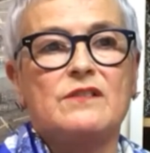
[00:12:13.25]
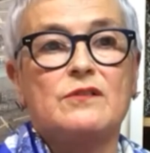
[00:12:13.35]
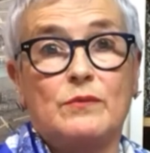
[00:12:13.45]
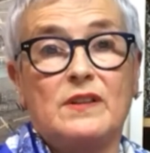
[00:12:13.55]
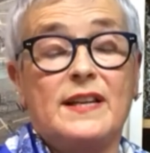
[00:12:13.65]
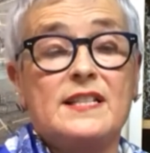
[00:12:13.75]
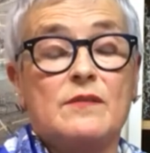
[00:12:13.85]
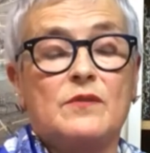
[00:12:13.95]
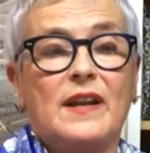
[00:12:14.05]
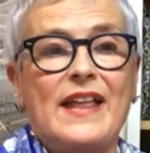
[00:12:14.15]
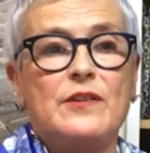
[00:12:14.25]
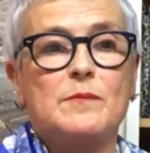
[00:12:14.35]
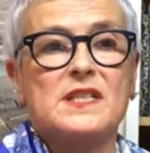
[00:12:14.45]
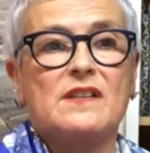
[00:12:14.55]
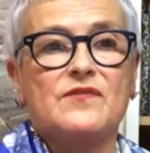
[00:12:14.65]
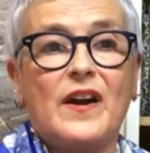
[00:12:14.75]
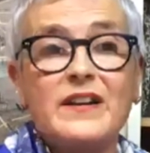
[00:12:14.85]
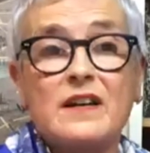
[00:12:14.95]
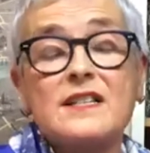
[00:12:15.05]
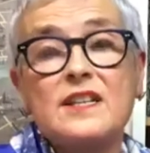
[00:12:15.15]
and thought, well, these lend themselves very
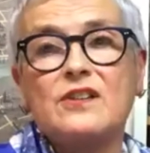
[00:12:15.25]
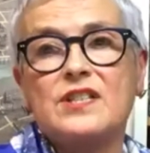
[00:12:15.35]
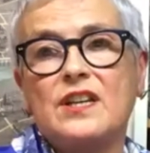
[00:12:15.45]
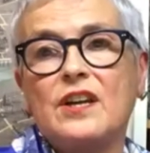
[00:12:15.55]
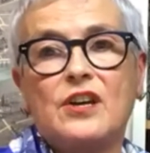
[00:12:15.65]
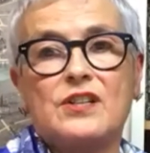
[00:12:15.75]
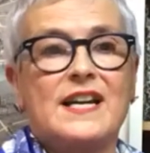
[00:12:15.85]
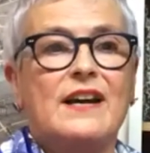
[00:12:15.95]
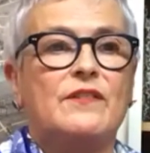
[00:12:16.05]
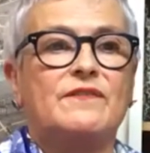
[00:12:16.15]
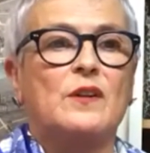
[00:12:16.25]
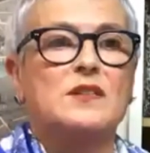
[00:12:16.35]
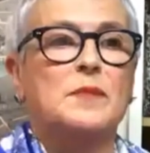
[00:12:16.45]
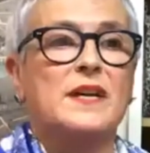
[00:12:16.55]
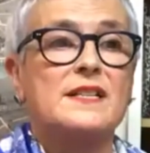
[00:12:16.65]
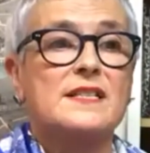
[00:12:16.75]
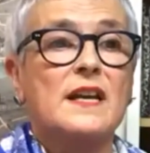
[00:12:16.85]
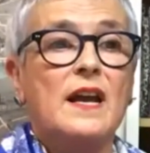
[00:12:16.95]
nicely because you can cut out the faulty bits.